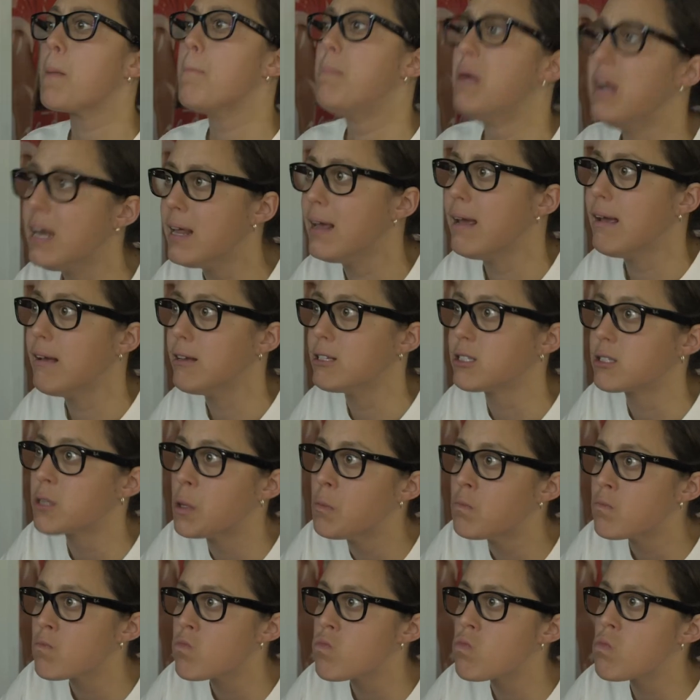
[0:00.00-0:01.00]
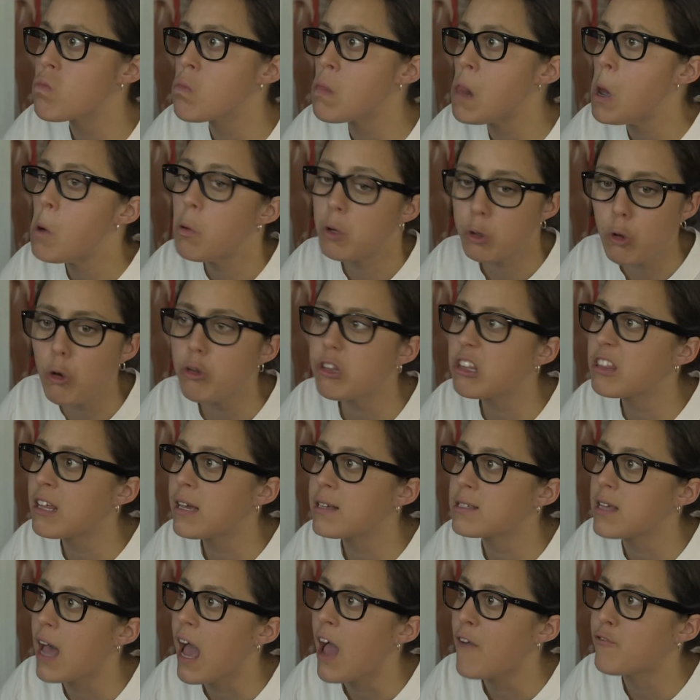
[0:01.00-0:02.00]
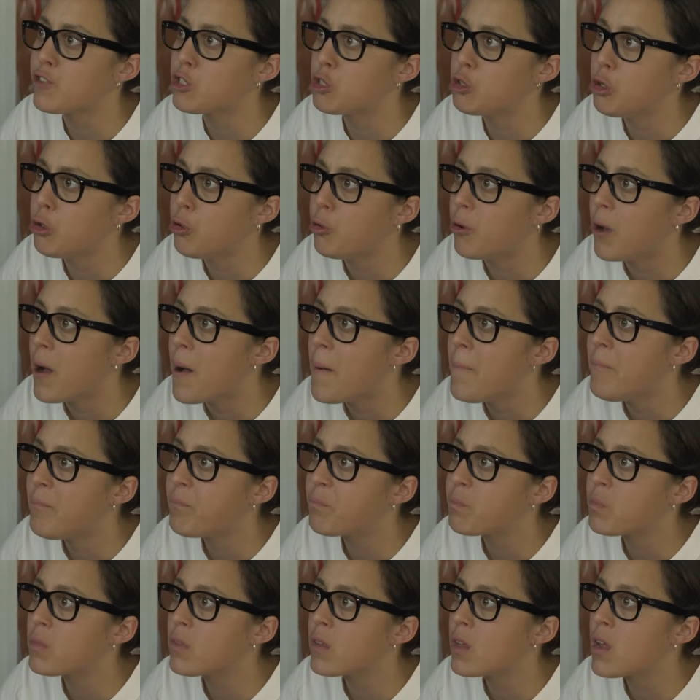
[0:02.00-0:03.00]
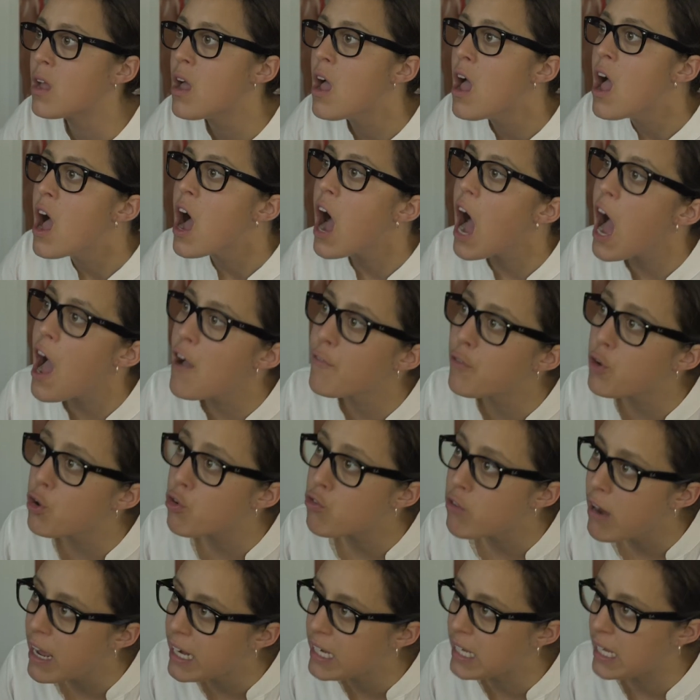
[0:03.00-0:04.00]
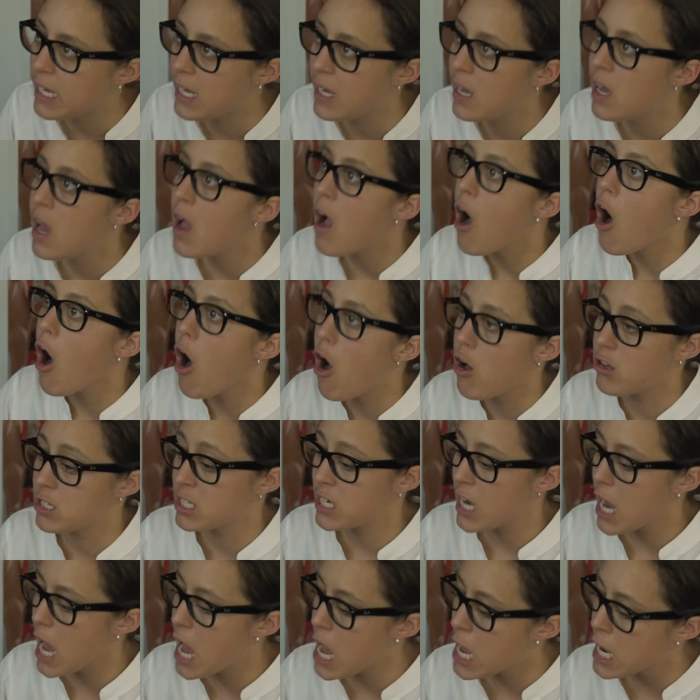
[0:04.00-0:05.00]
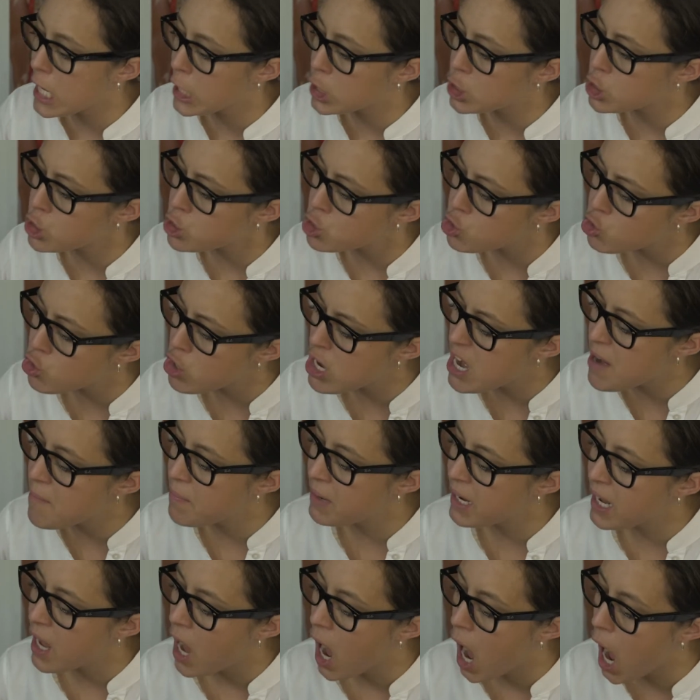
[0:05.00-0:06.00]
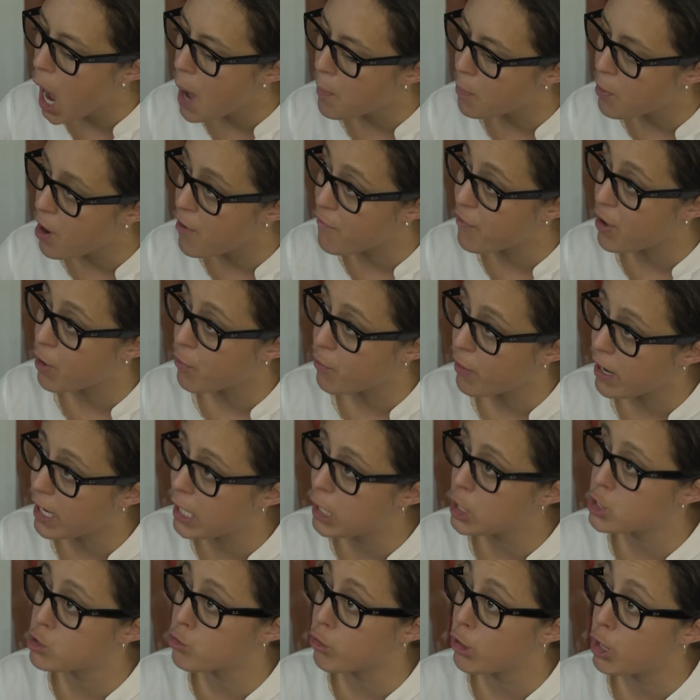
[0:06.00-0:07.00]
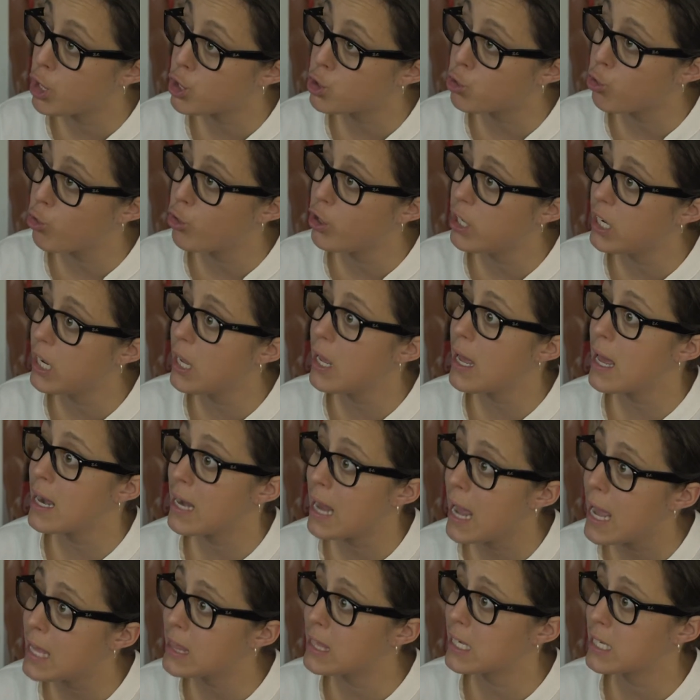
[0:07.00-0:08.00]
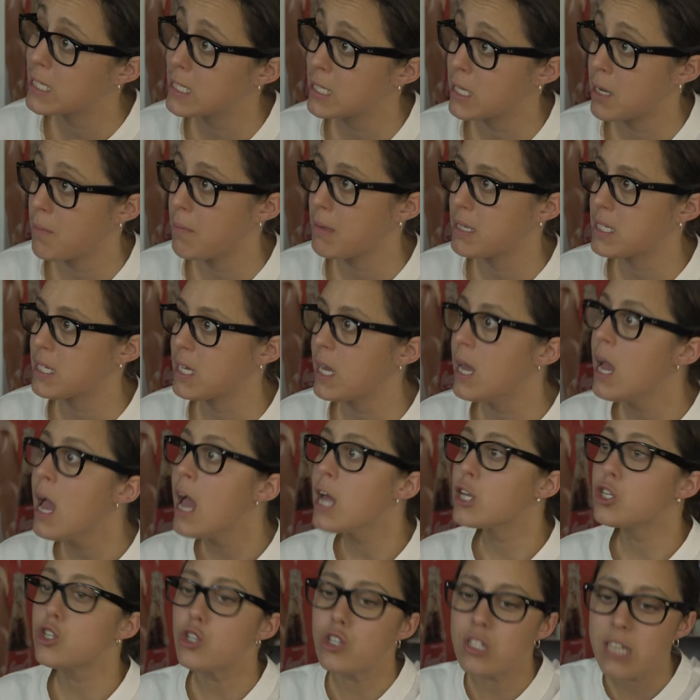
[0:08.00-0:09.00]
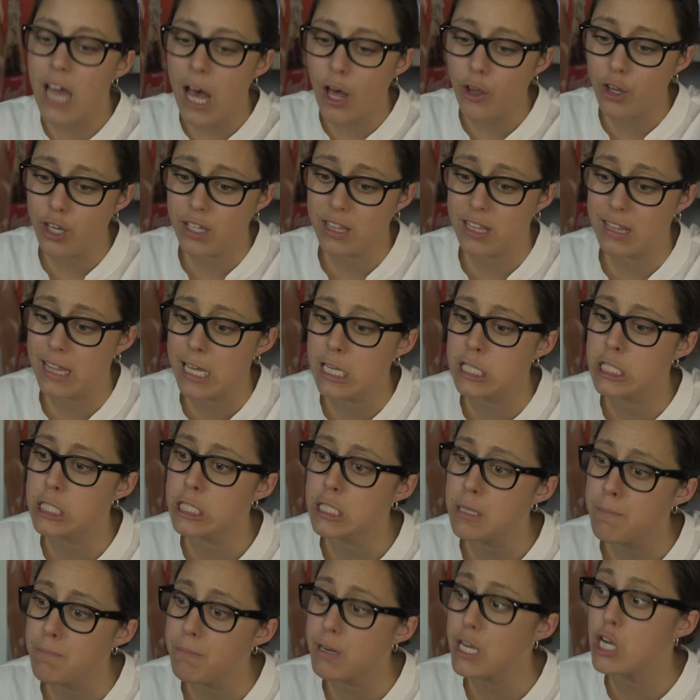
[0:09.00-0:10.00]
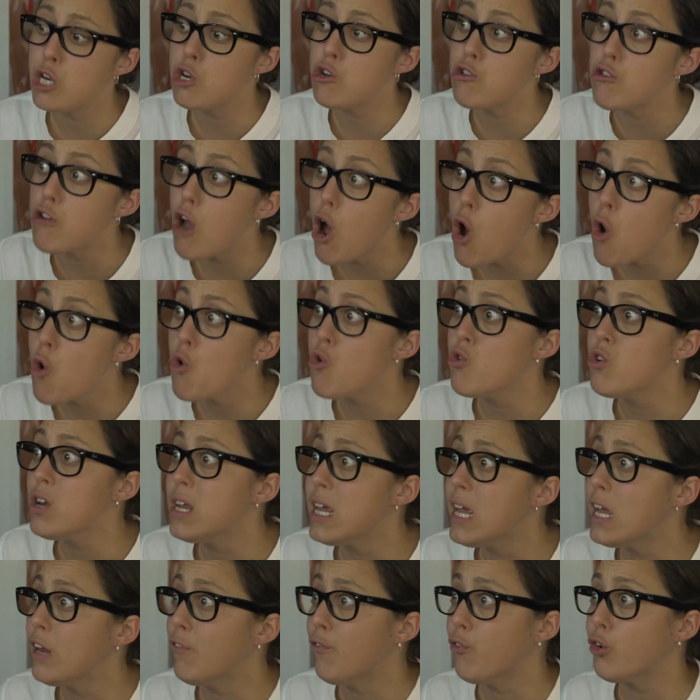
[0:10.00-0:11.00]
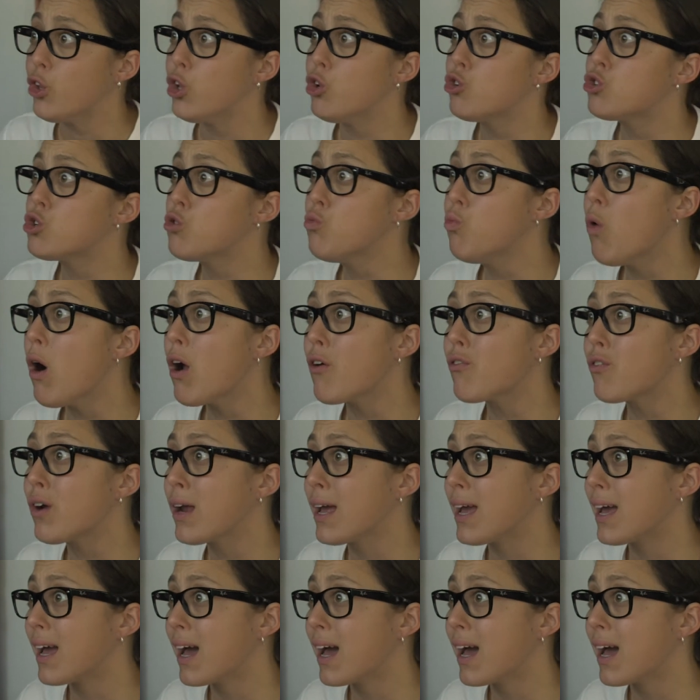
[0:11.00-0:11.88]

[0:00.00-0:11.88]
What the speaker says: please. With all the things I have to do, I have already asked an extremely high-profile regulatory authority and ethics committee to tell you that there's simply no need for you to worry.